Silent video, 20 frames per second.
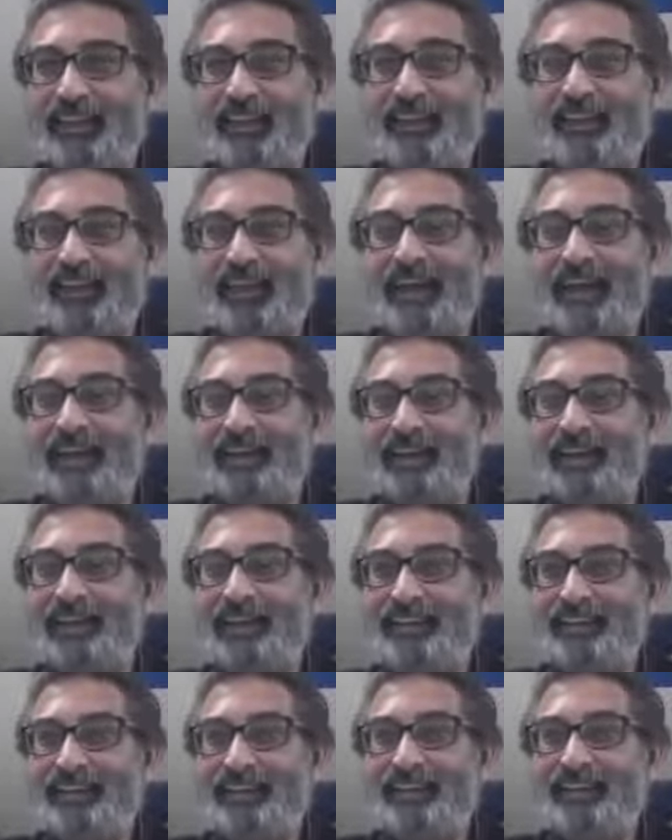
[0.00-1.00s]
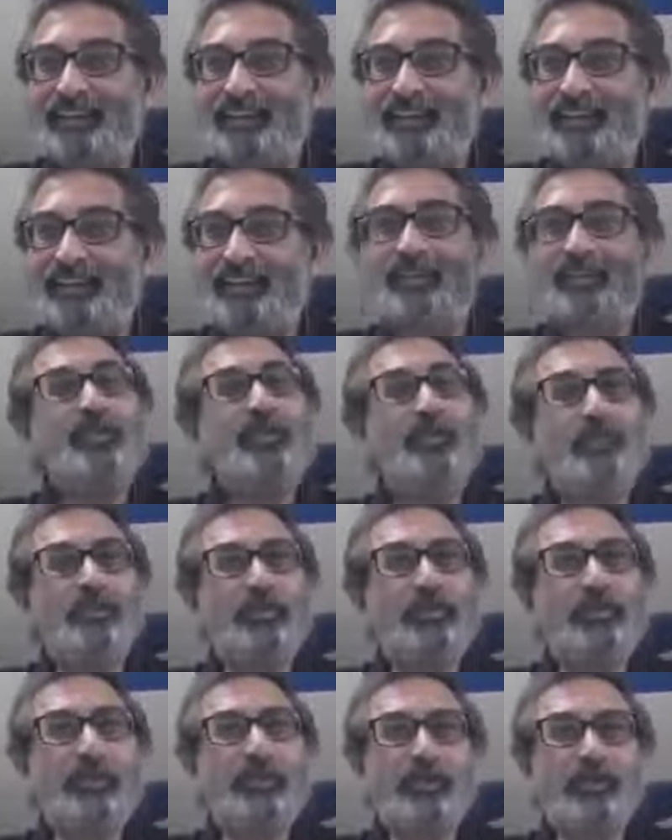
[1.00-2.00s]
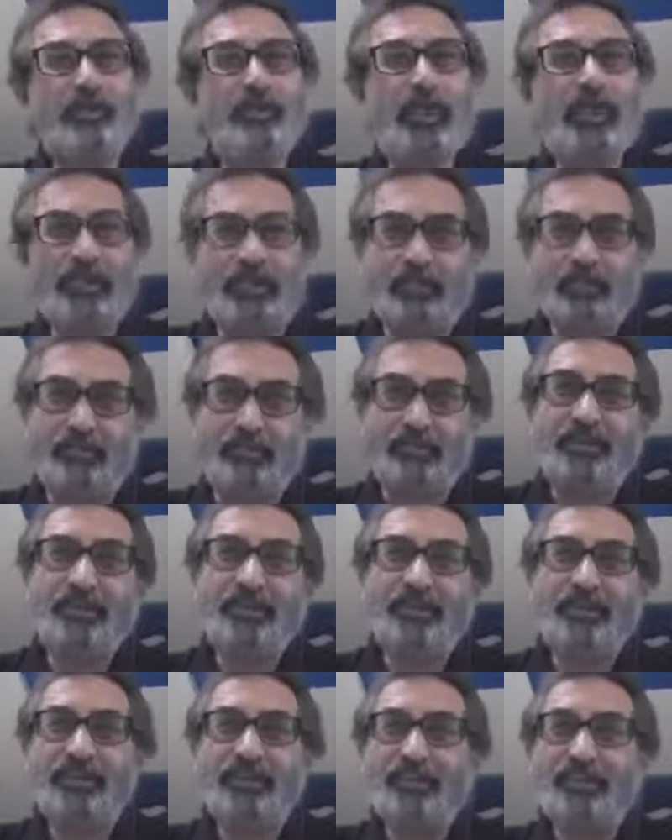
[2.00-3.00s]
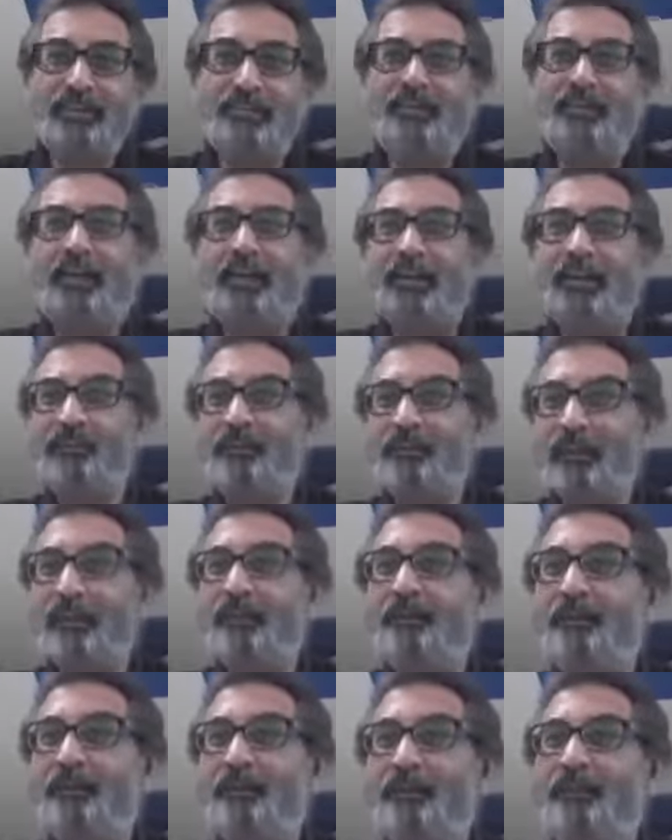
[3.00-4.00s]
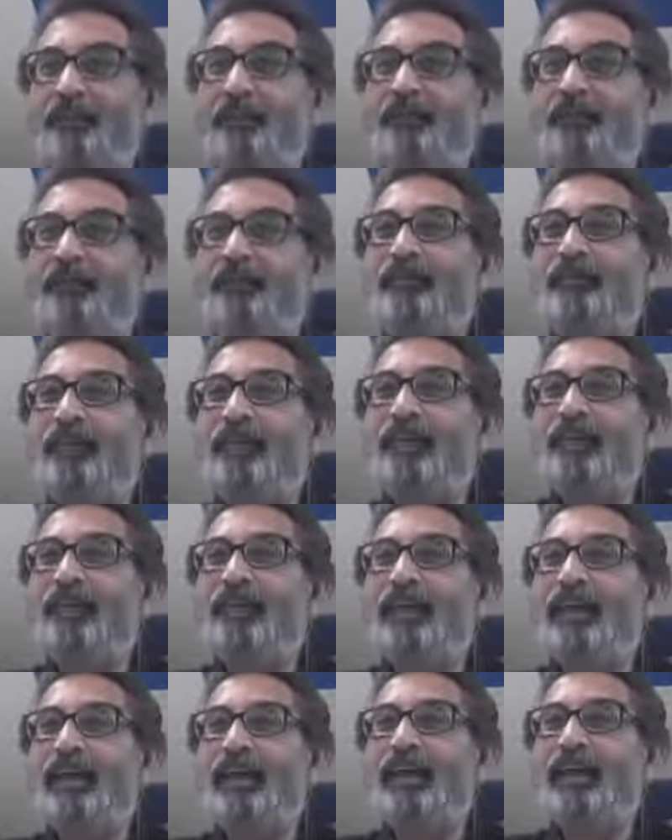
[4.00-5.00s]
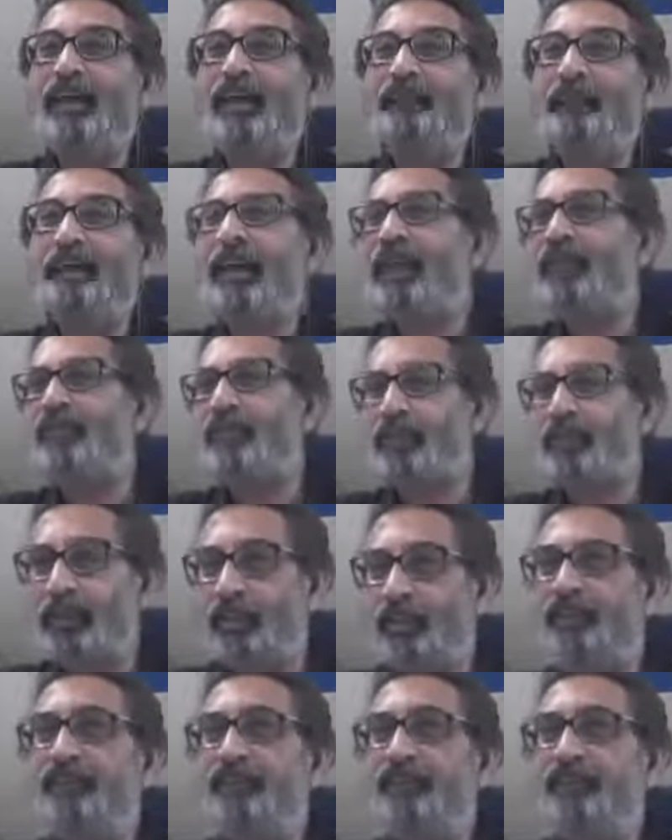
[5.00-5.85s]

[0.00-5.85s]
And it's going to be quite different, if you ask me. But that's okay.